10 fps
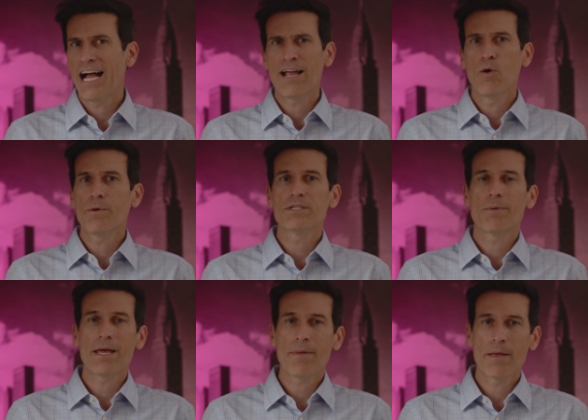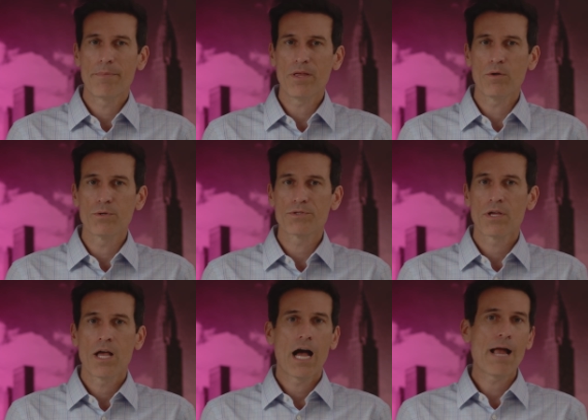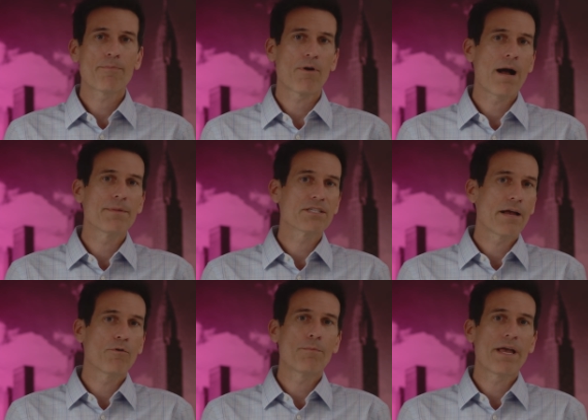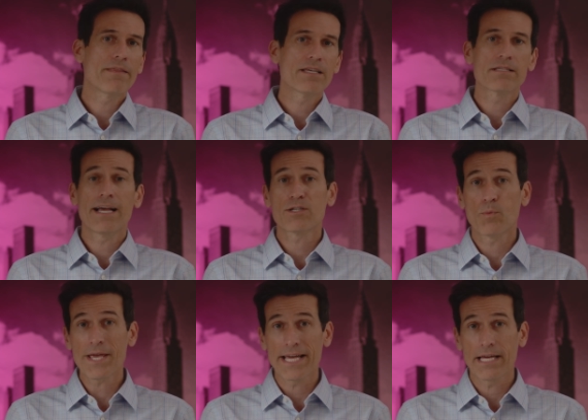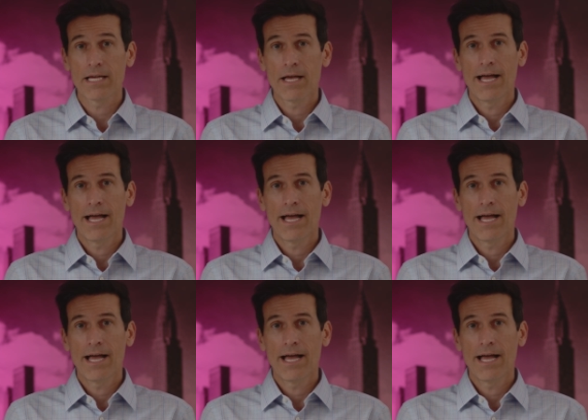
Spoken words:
"I always pay my bills," "I promise I will pay this next week."